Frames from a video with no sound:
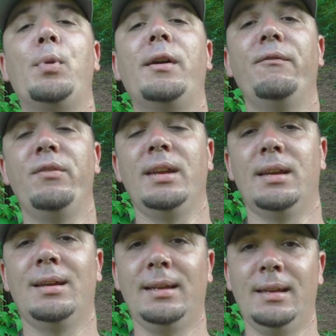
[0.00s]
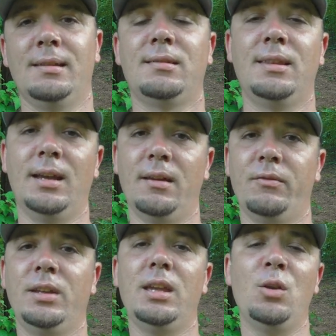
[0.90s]
prevent against
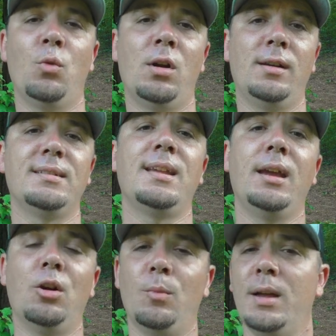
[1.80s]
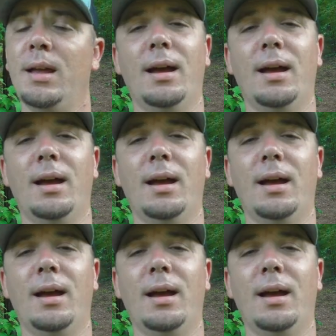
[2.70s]
theft. Key word is help.